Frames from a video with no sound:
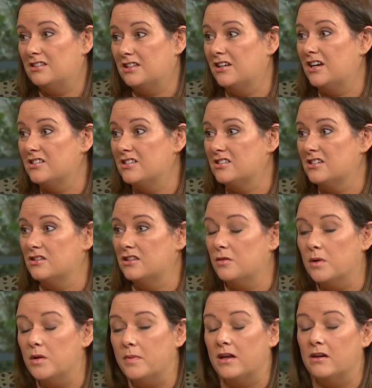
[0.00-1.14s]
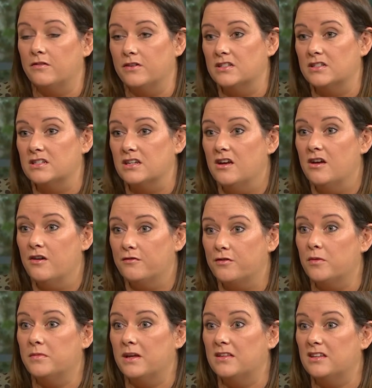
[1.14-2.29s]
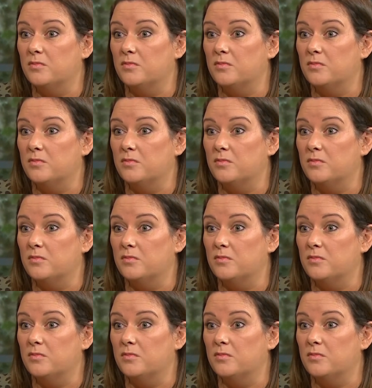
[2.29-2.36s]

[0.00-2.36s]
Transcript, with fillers: there yesterday. So they will benefit from that there.